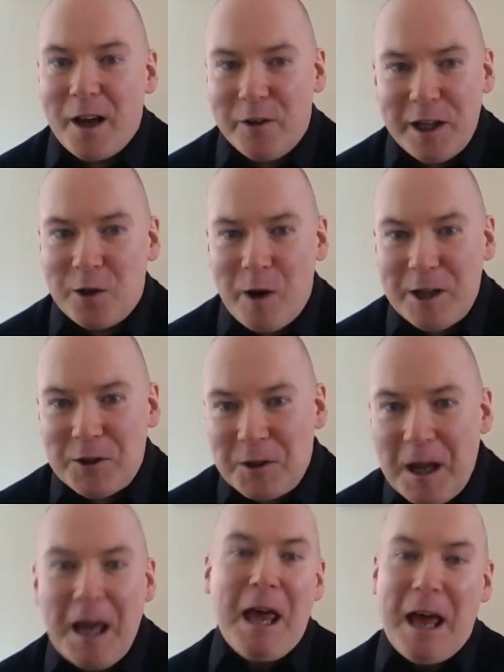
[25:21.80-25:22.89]
great
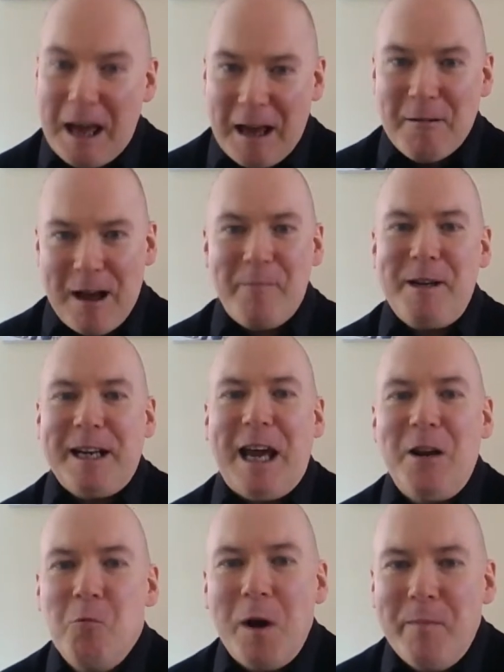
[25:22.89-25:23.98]
question. I mean,
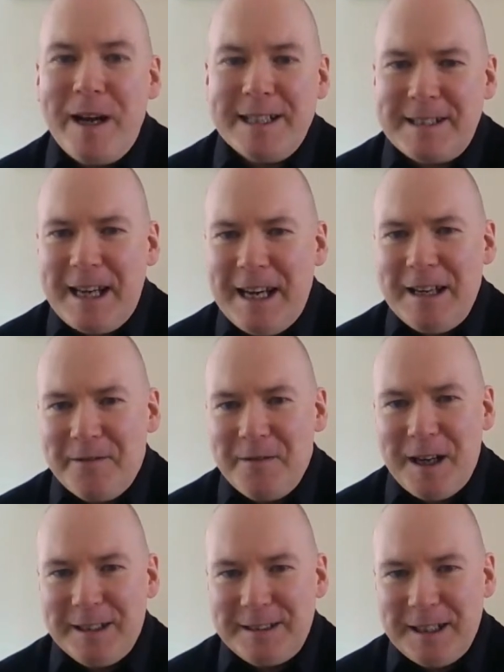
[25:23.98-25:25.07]
again, one might say
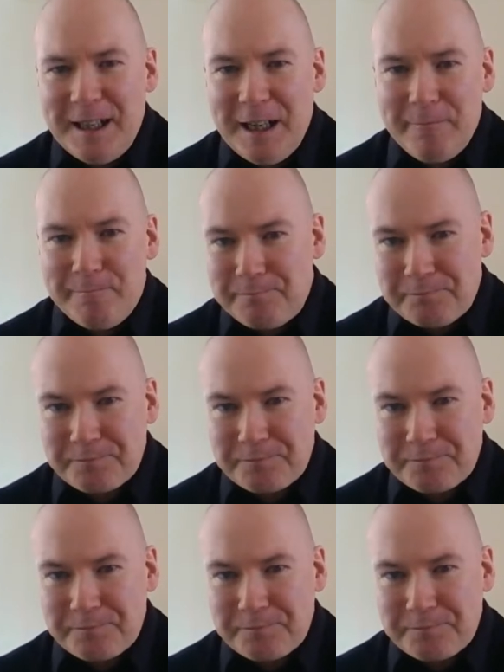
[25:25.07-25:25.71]
that